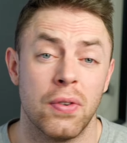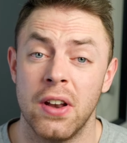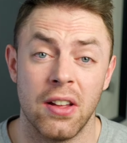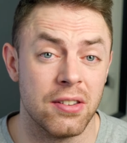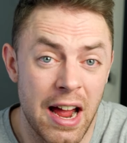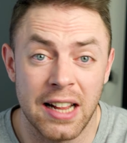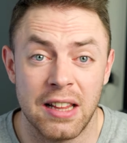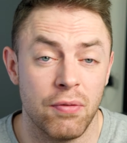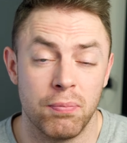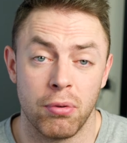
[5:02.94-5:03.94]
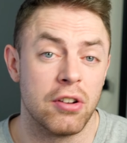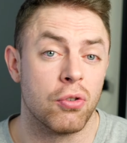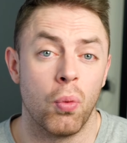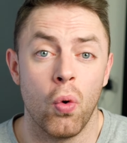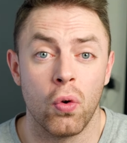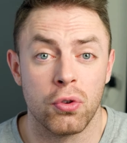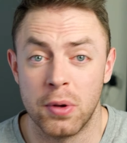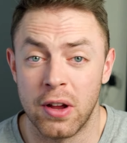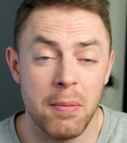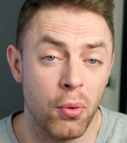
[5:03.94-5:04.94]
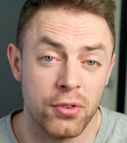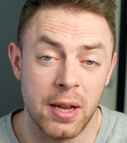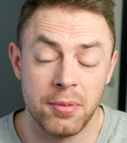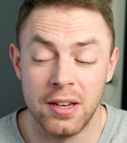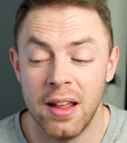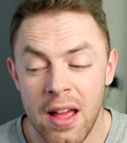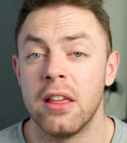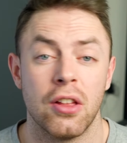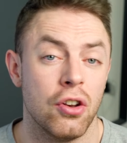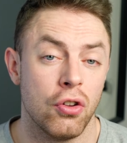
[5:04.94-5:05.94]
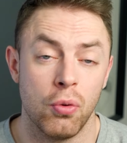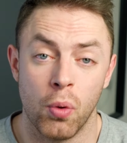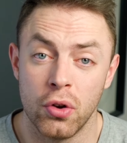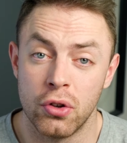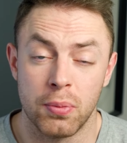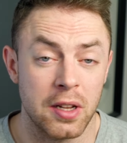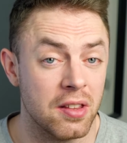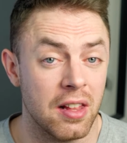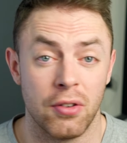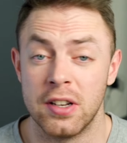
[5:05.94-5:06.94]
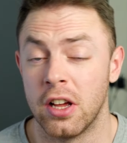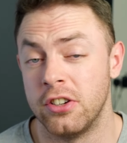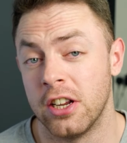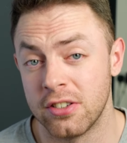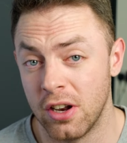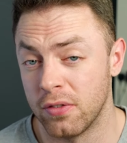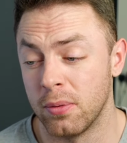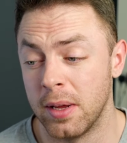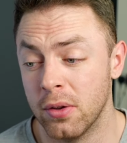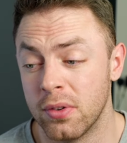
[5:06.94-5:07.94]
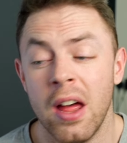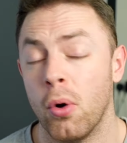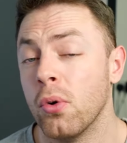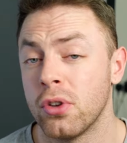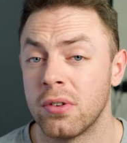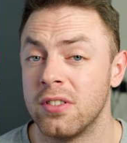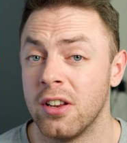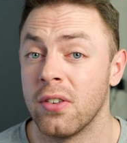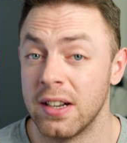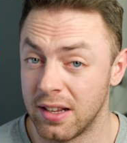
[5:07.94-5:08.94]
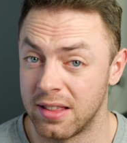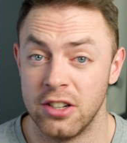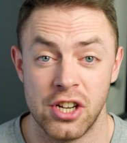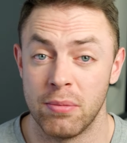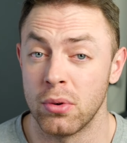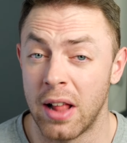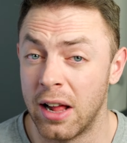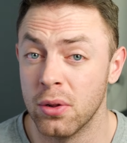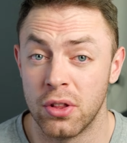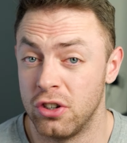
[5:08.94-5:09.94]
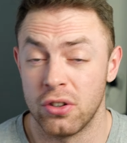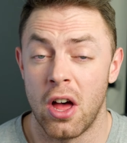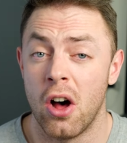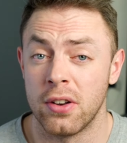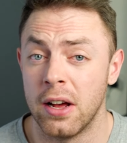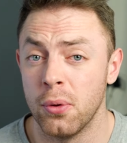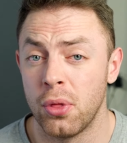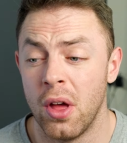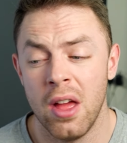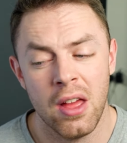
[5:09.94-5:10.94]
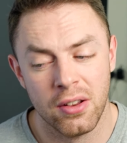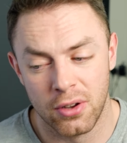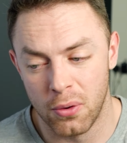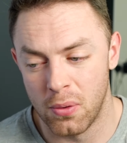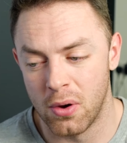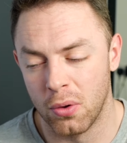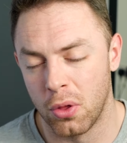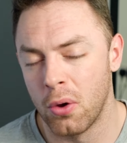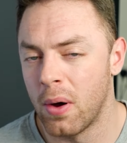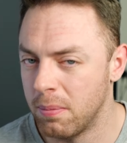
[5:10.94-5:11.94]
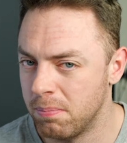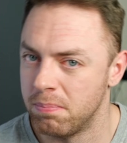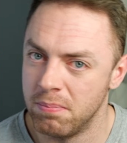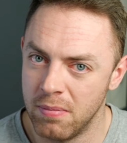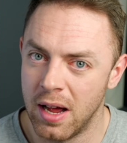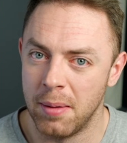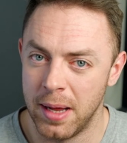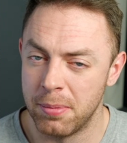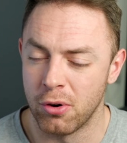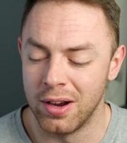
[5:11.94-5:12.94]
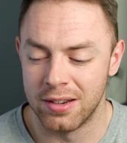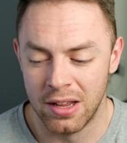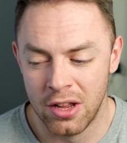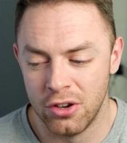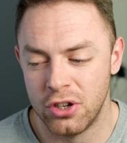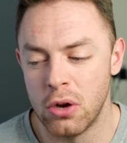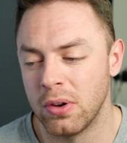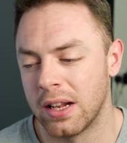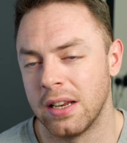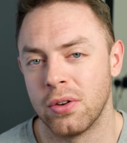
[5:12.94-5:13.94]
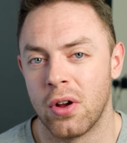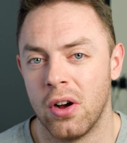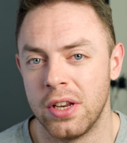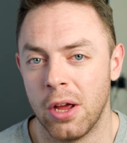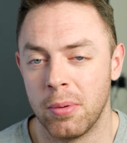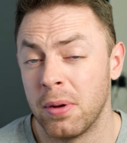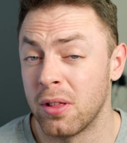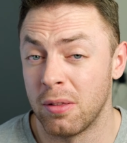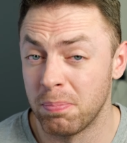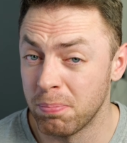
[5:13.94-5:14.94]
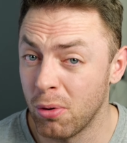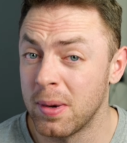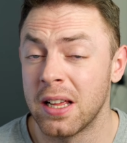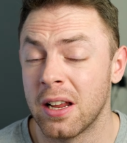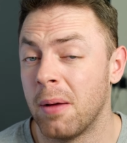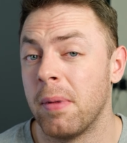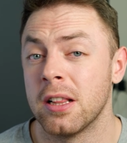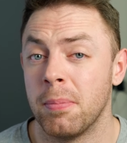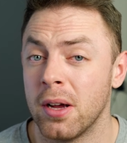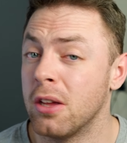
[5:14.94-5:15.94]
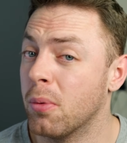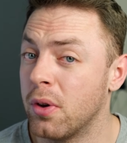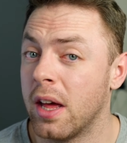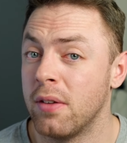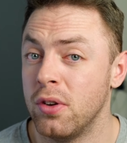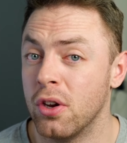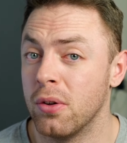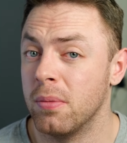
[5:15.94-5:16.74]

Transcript: for a nice active brisk walks where you're getting more steps in, is going to do you wonders when considering digestion after meals, but also considering, like I said, general health and just heart health. So although I'm a hypocrite, don't neglect your cardio because it's probably going to come back to bite you one day if you do.